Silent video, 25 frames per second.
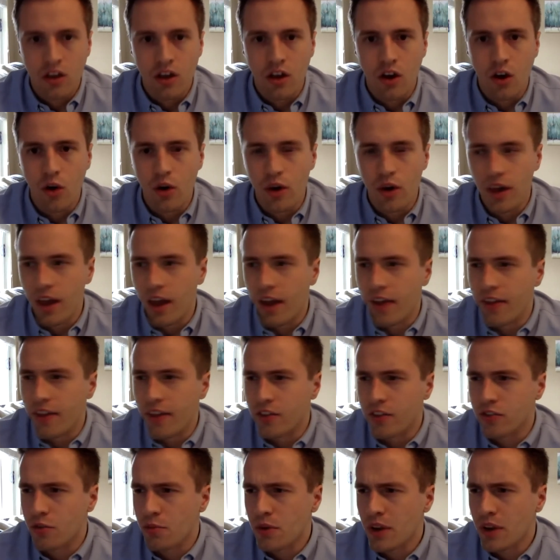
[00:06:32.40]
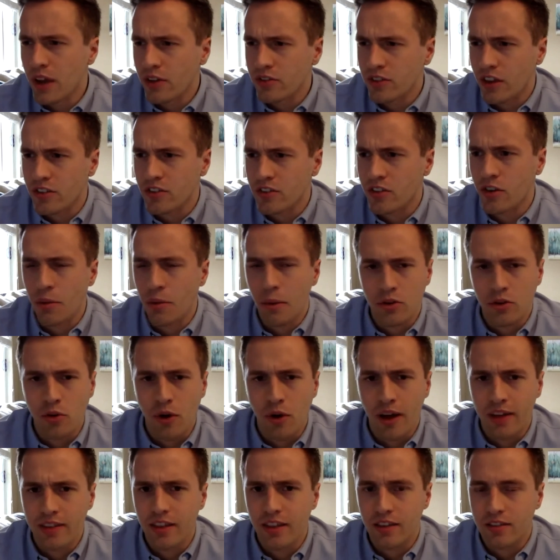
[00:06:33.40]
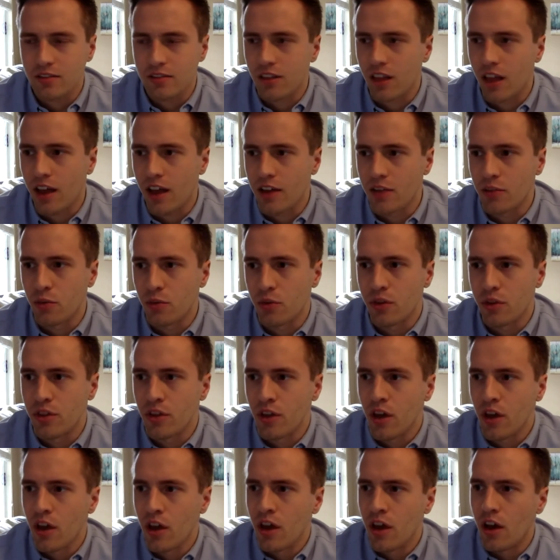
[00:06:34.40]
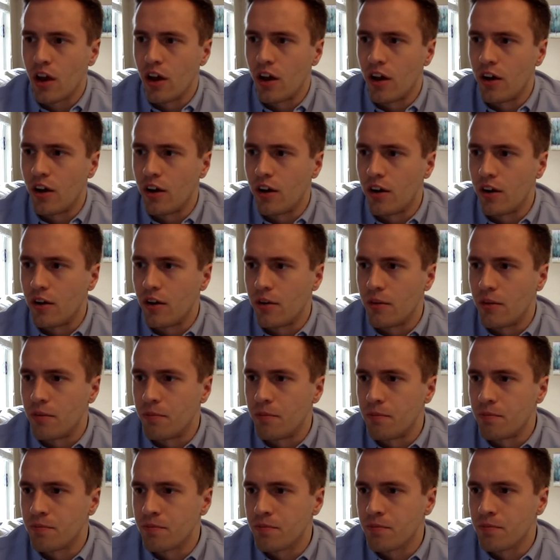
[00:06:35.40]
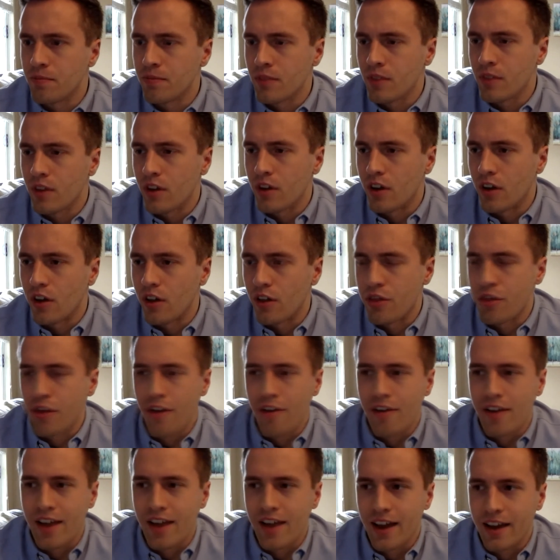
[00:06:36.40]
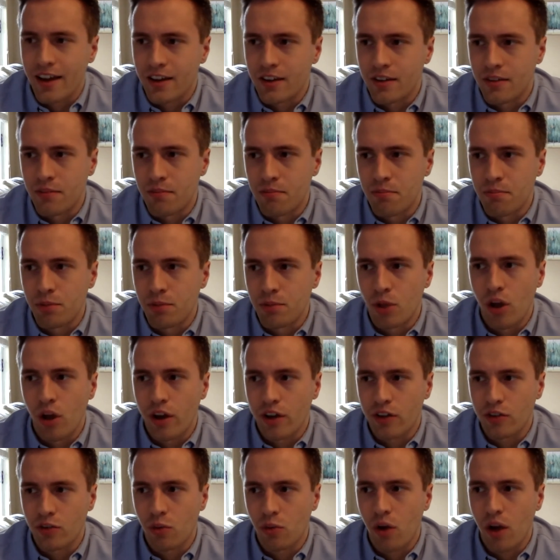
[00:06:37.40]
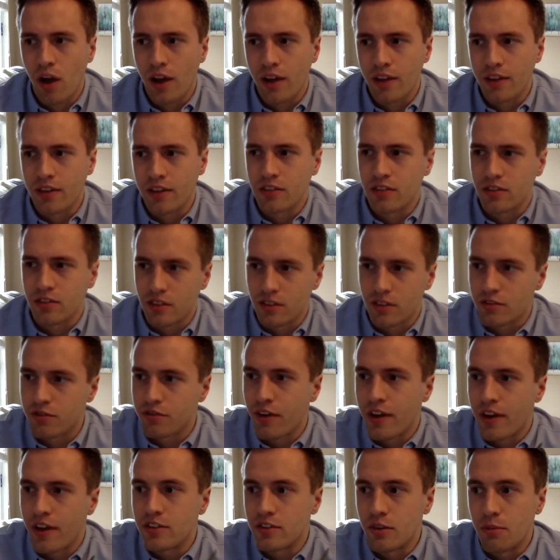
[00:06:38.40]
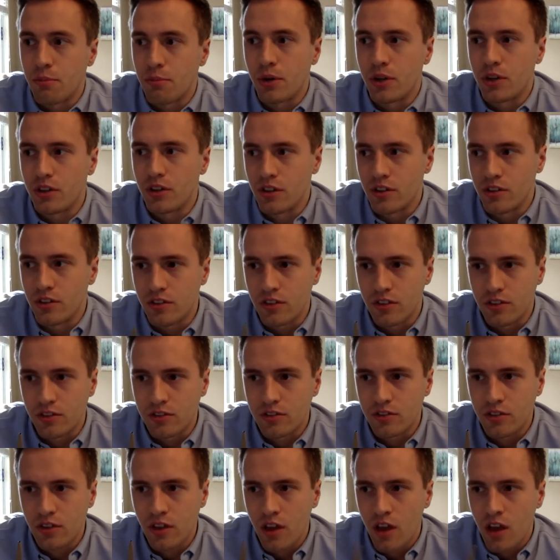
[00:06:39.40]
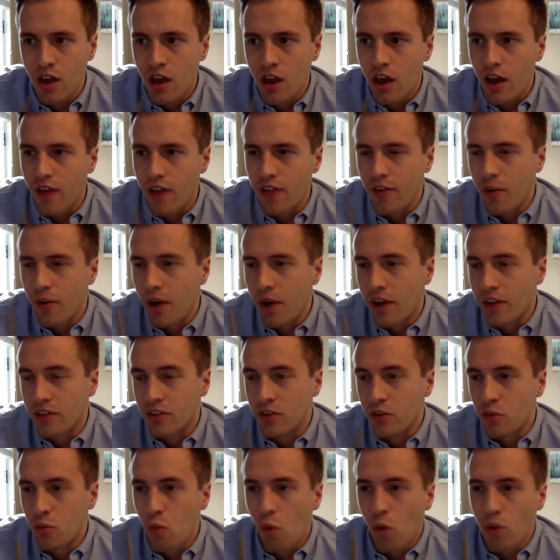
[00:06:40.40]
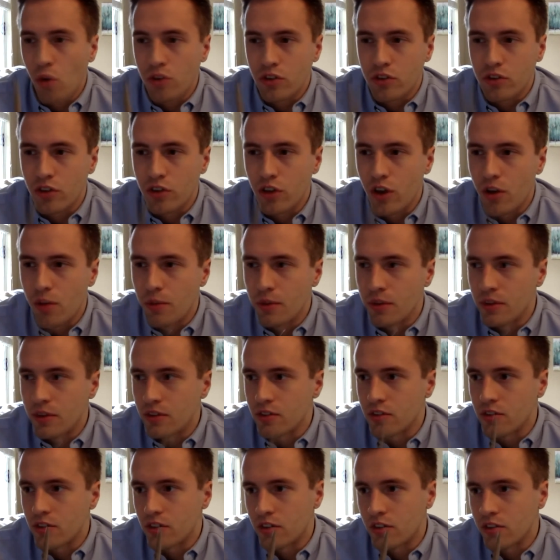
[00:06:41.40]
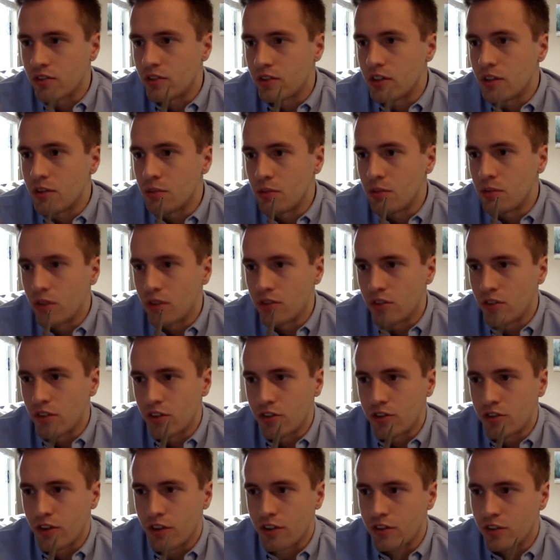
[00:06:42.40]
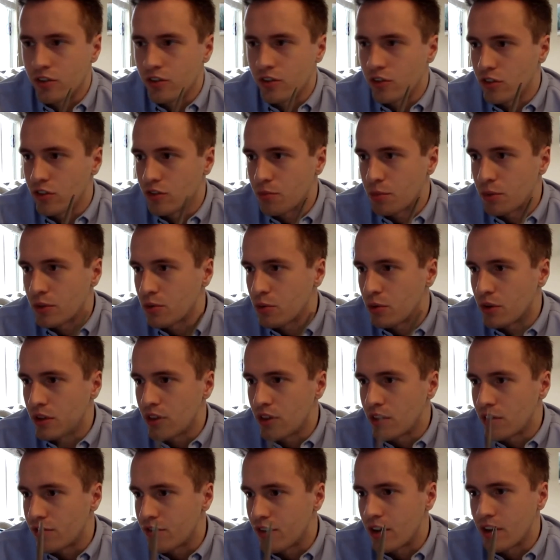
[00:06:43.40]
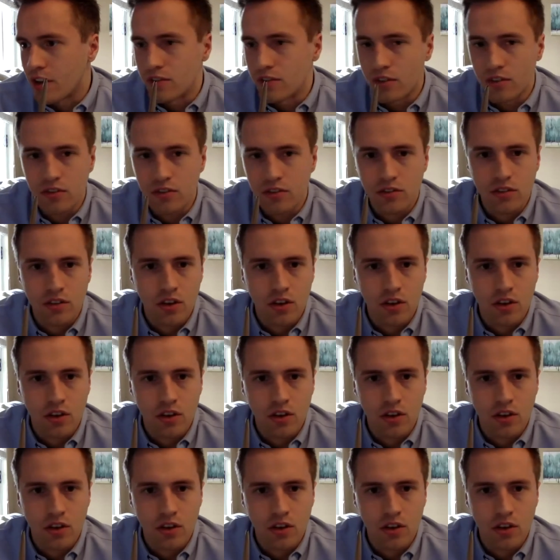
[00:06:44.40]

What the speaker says: Okay, and then somebody else asking about, you had that slide with Theriac and plot XY, these phase abundances, and they were asking what determines the steepness of the transitions between the phases.